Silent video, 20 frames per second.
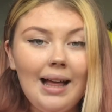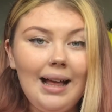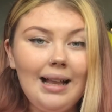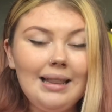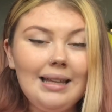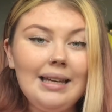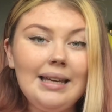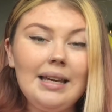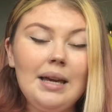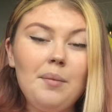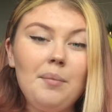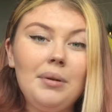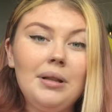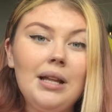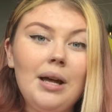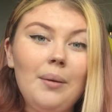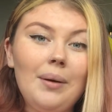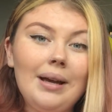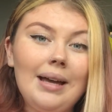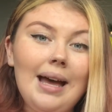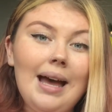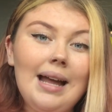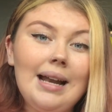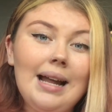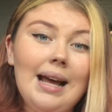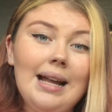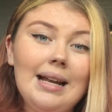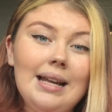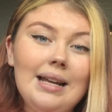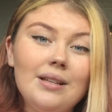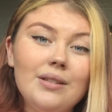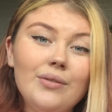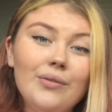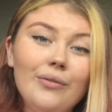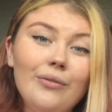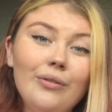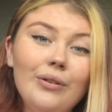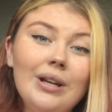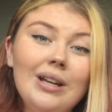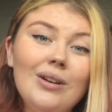I'll link it below again, and it's
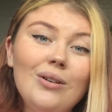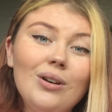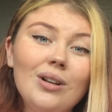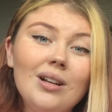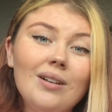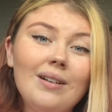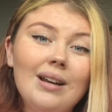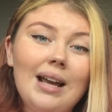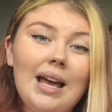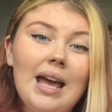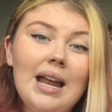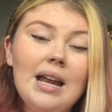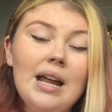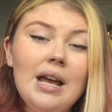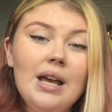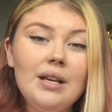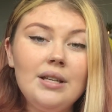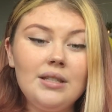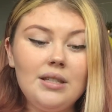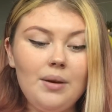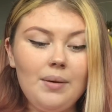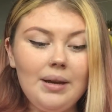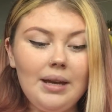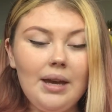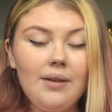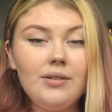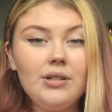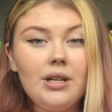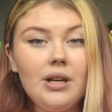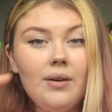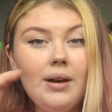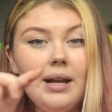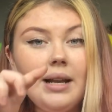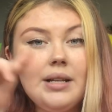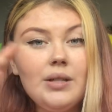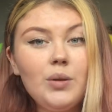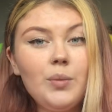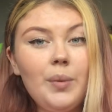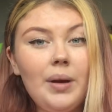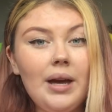free colouring in, so it gives you a
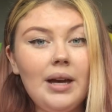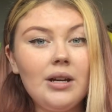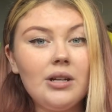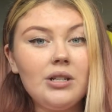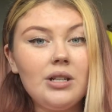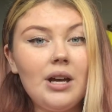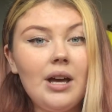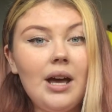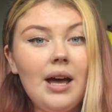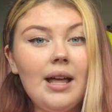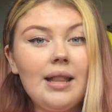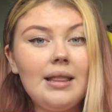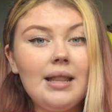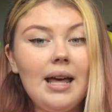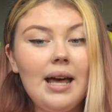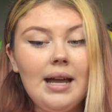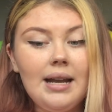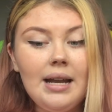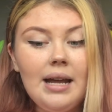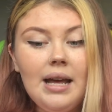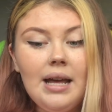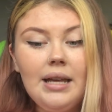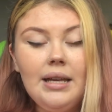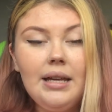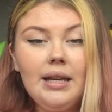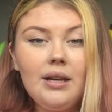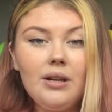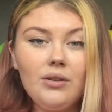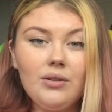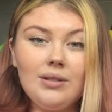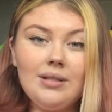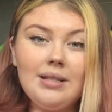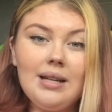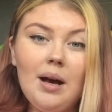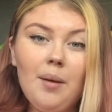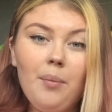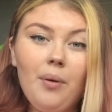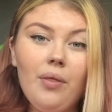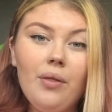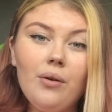little picture and then you can just
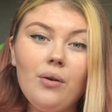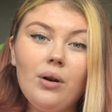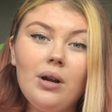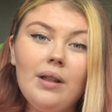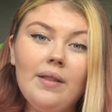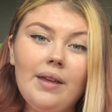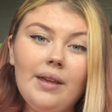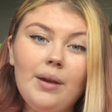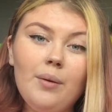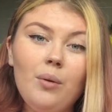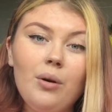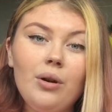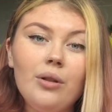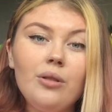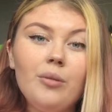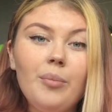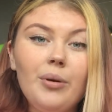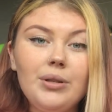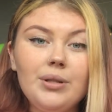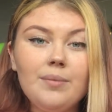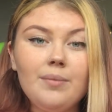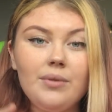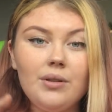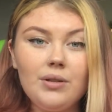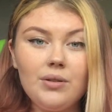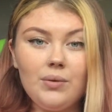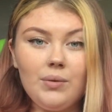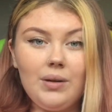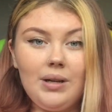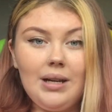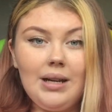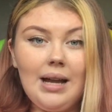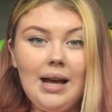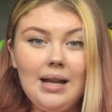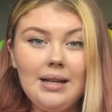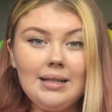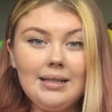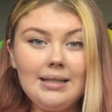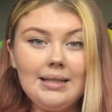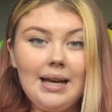tap on the colour that you want on the bottom of the screen
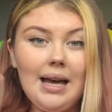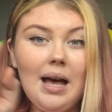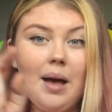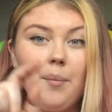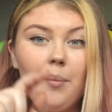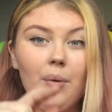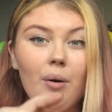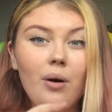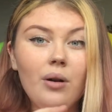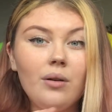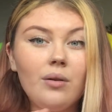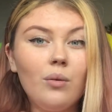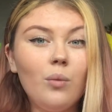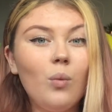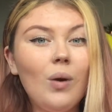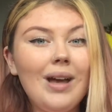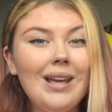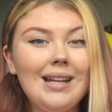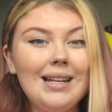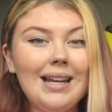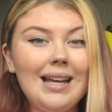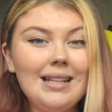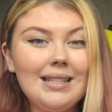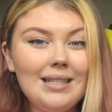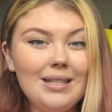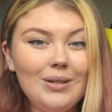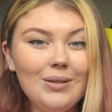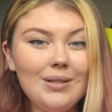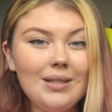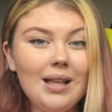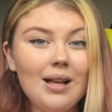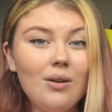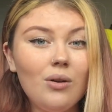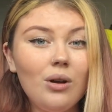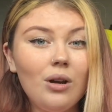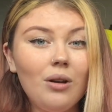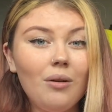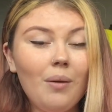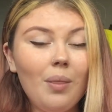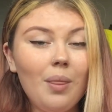and tap on where you'd like to use that
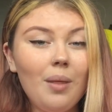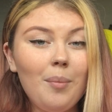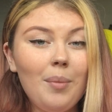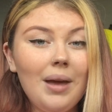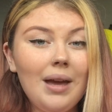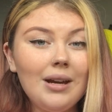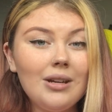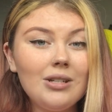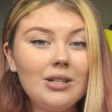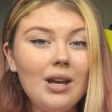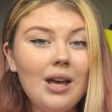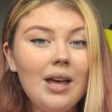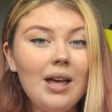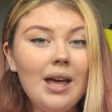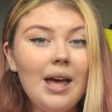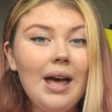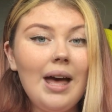colour on the picture.